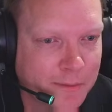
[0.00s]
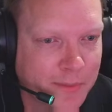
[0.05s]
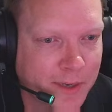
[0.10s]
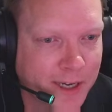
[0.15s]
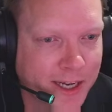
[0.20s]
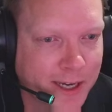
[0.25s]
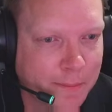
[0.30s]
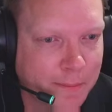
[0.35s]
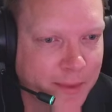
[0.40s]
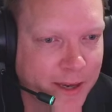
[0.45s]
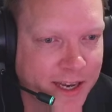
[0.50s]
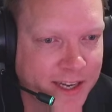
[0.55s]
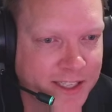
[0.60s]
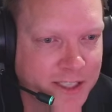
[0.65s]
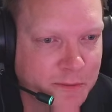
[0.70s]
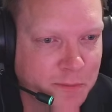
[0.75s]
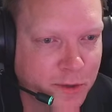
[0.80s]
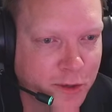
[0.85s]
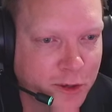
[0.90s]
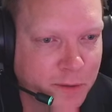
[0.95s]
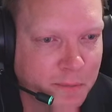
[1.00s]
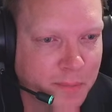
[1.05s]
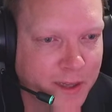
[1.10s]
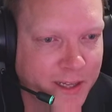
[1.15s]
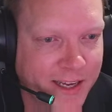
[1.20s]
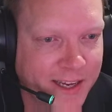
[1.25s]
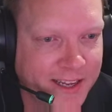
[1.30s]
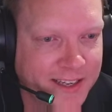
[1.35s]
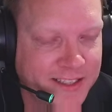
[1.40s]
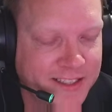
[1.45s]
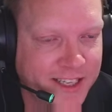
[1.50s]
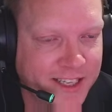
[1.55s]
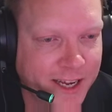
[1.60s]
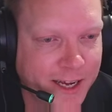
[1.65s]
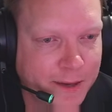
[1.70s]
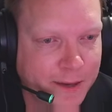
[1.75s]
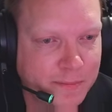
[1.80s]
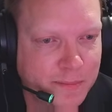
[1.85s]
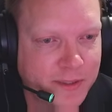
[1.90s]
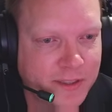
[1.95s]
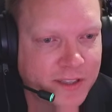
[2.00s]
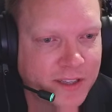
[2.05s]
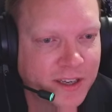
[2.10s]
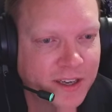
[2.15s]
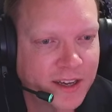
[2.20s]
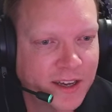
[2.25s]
pack spirit plan tabs,